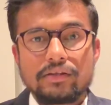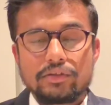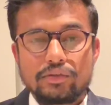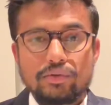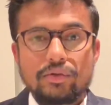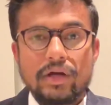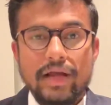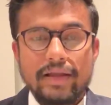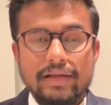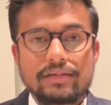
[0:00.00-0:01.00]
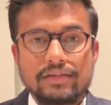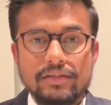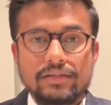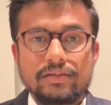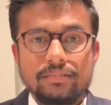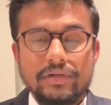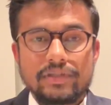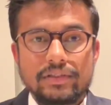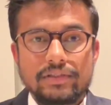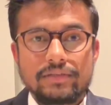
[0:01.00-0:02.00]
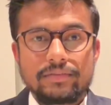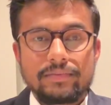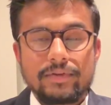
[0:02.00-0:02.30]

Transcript: So I guess this is the best example.